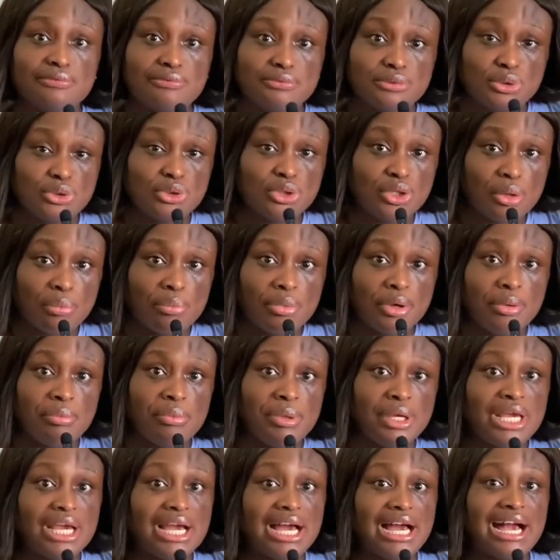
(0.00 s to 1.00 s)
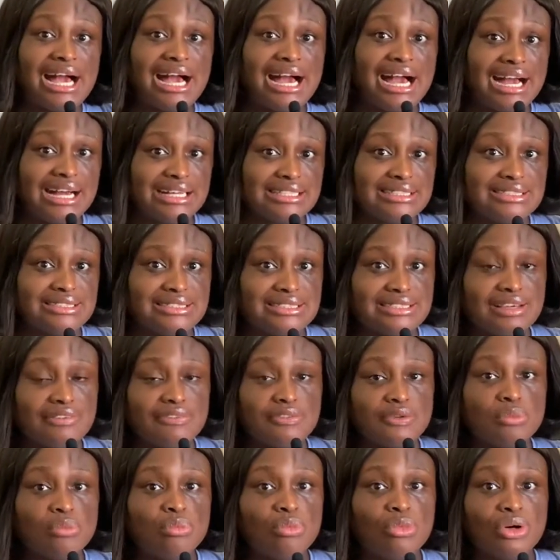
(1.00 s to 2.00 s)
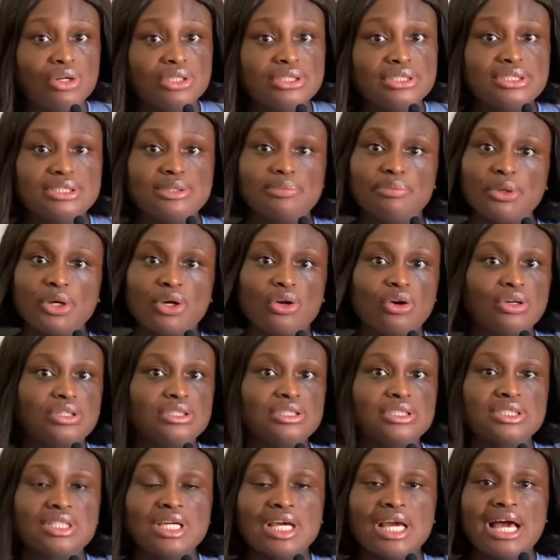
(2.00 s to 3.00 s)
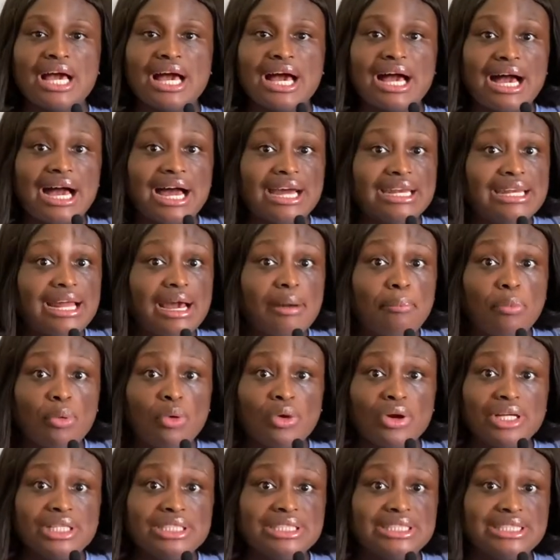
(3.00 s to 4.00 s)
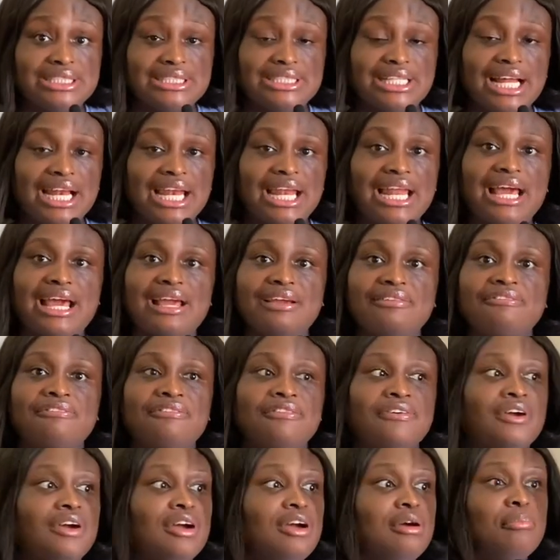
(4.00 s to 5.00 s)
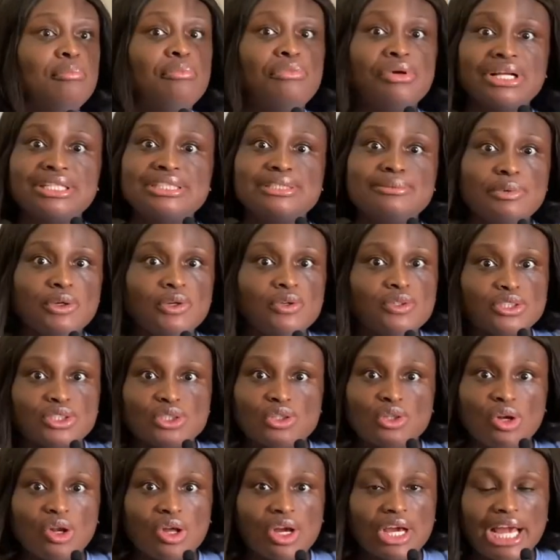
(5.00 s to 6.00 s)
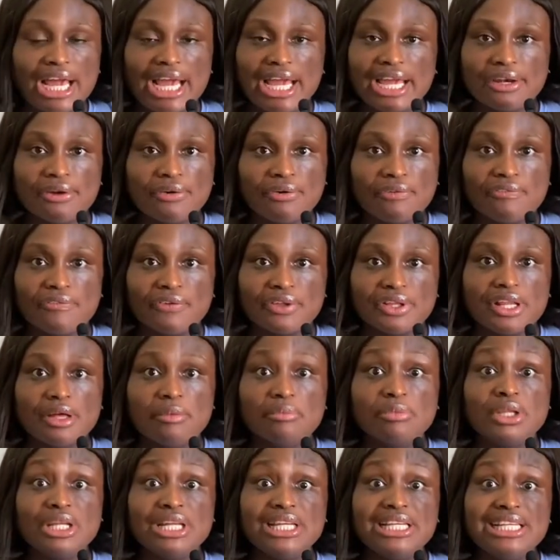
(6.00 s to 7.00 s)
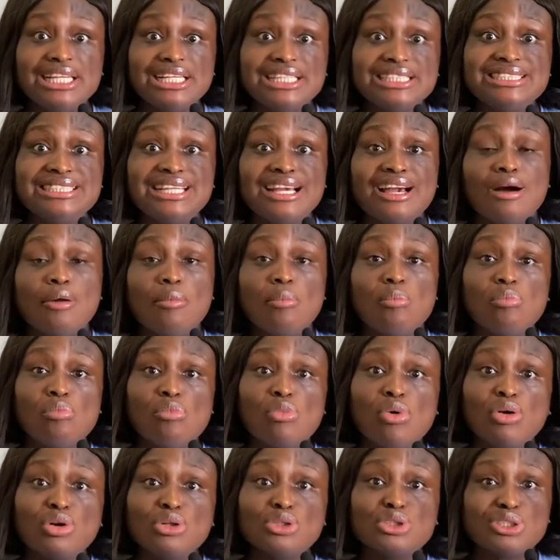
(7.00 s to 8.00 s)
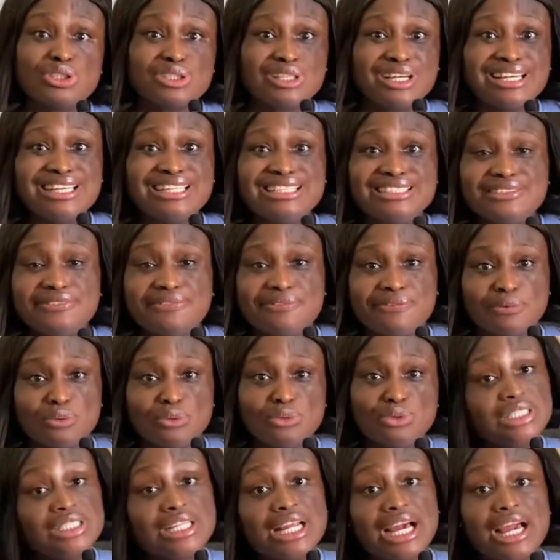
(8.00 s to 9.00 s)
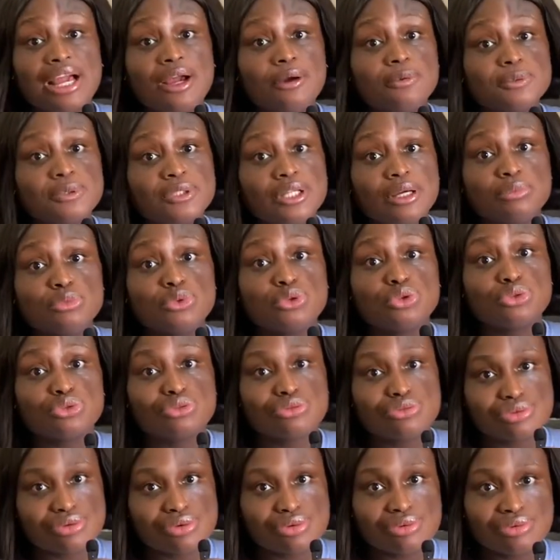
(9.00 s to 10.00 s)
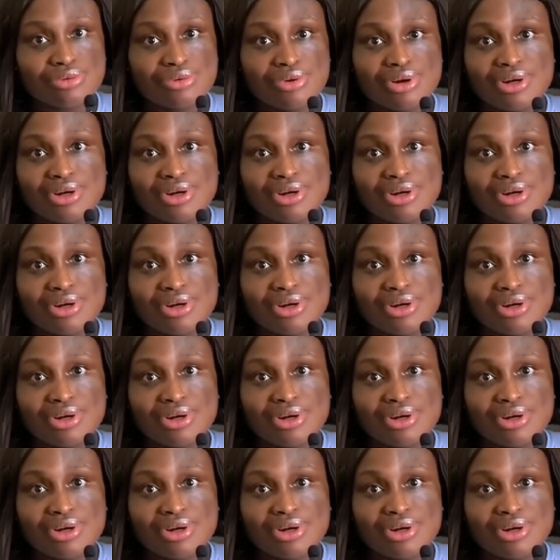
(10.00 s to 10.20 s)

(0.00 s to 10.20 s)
to your baby at 7 months, because at that point in their life, breast milk is no longer enough for them. They need more solid food that helps them to grow.